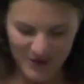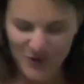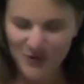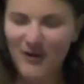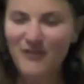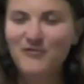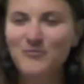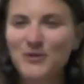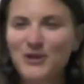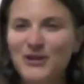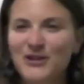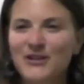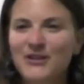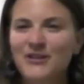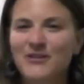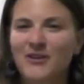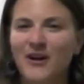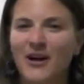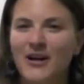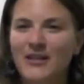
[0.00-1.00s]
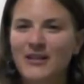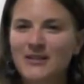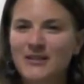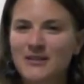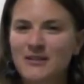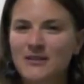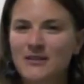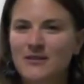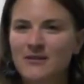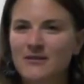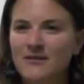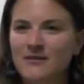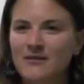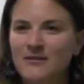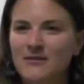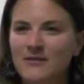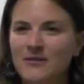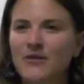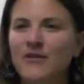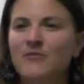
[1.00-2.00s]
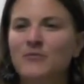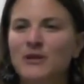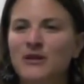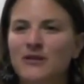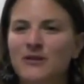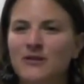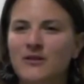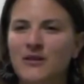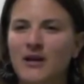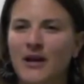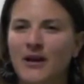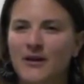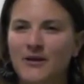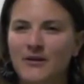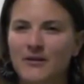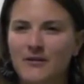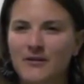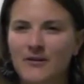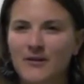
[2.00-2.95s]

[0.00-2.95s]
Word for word: you have Mercury Uranus? No, you have Mercury Saturn.